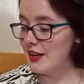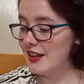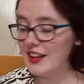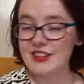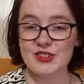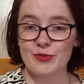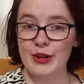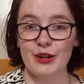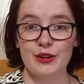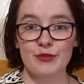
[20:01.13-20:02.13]
I'm just really
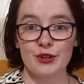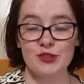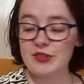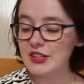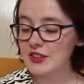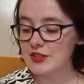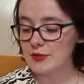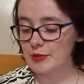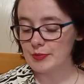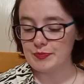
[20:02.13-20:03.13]
looking forward to reading this
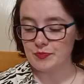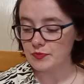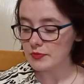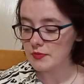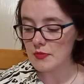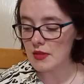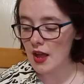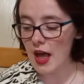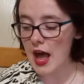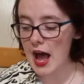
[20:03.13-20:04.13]
one.
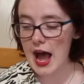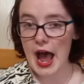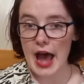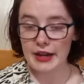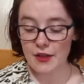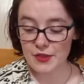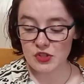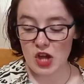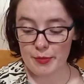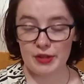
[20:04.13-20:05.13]
And on the
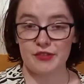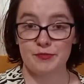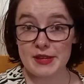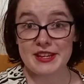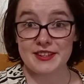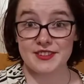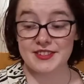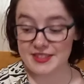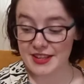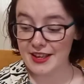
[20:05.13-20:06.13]
topic of
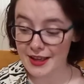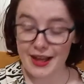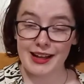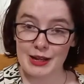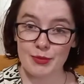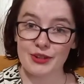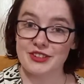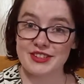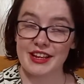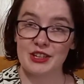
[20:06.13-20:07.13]
bees, I bought a
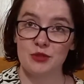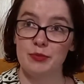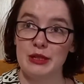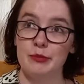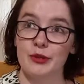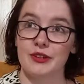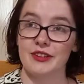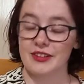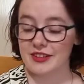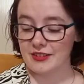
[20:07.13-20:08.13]
second bee book.
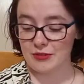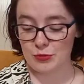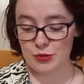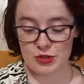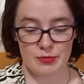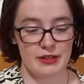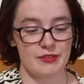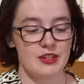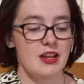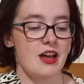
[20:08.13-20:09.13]
Would you believe
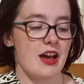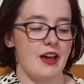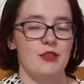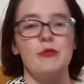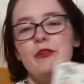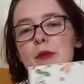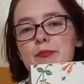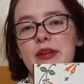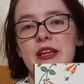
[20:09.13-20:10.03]
it? Rooftop